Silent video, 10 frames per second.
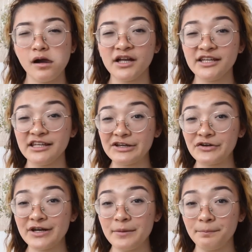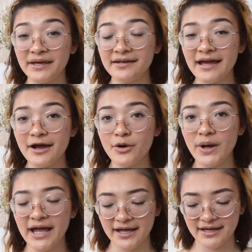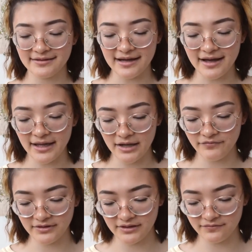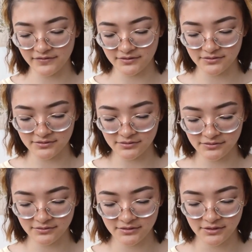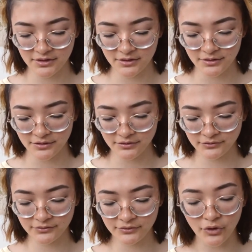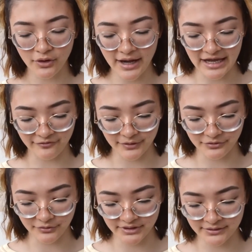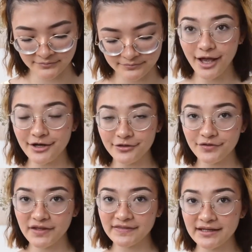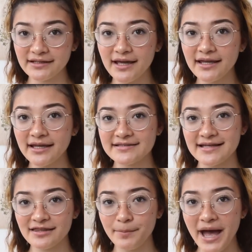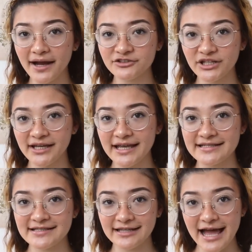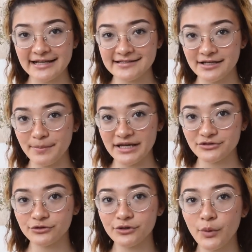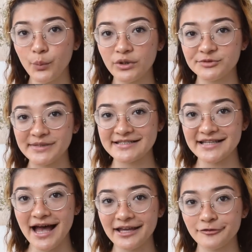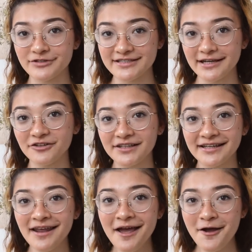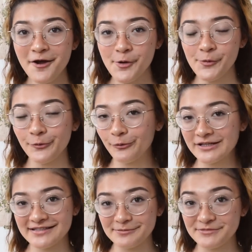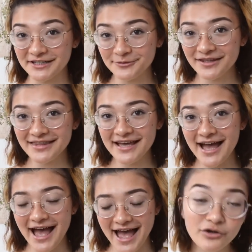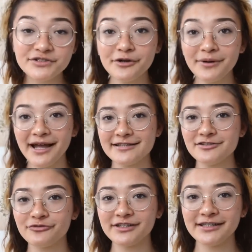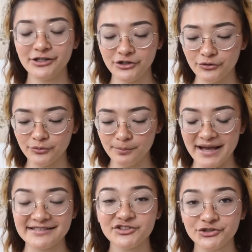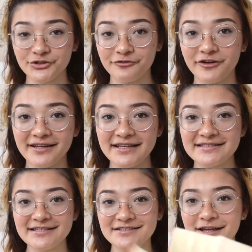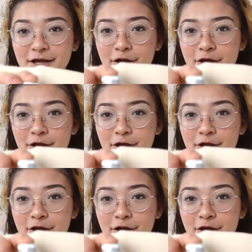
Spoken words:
a year and a bit now, and I haven't even got halfway through it. Another thing that I like is that the packaging is glass and metal, which means I can recycle it once I'm done with it. Also, it has a really cute message on the front. It says,